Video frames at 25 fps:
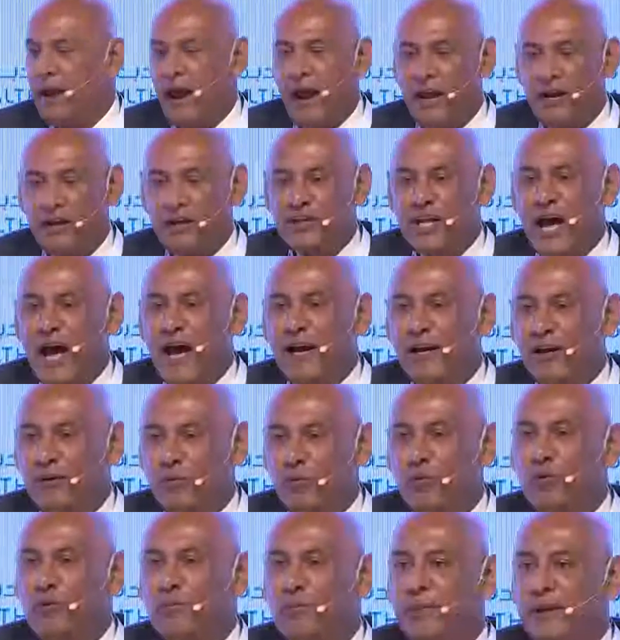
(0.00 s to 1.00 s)
And a
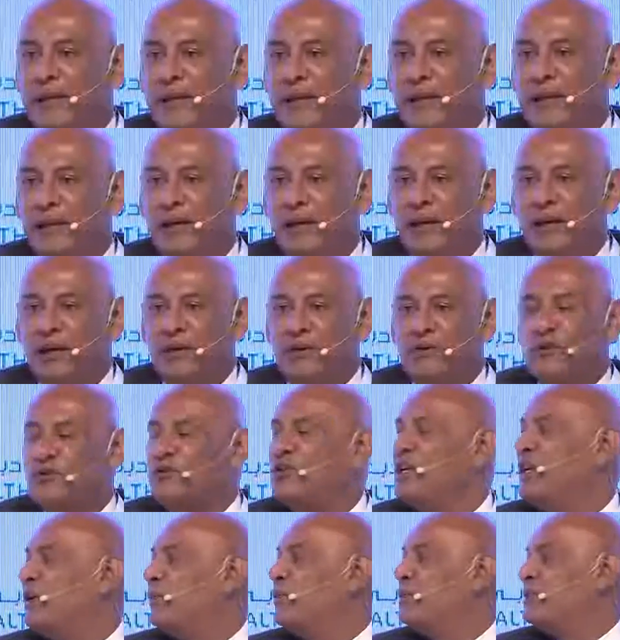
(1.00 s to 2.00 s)
target would be to
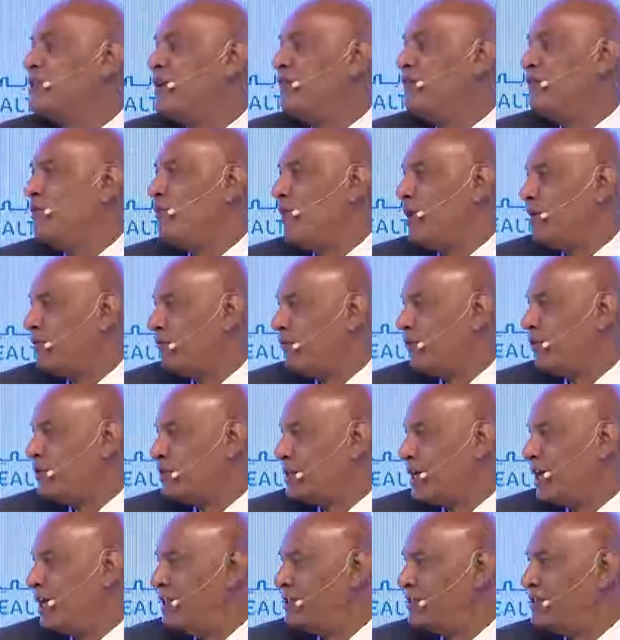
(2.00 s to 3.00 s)
sequence every one of
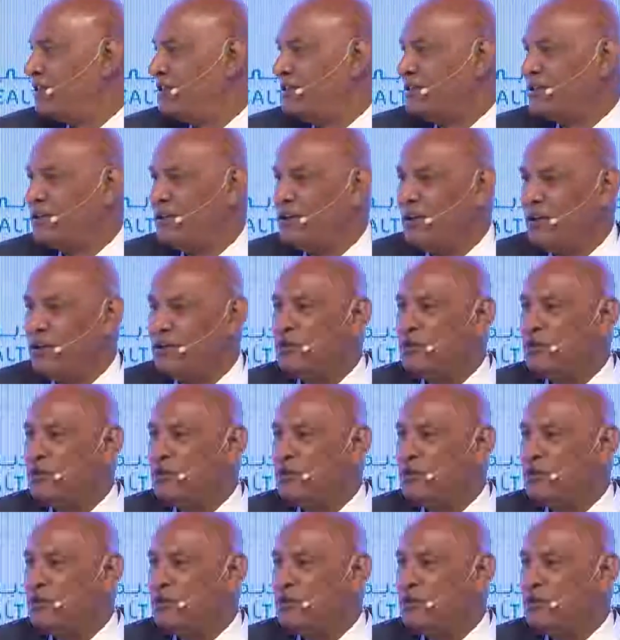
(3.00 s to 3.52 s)
those cancers,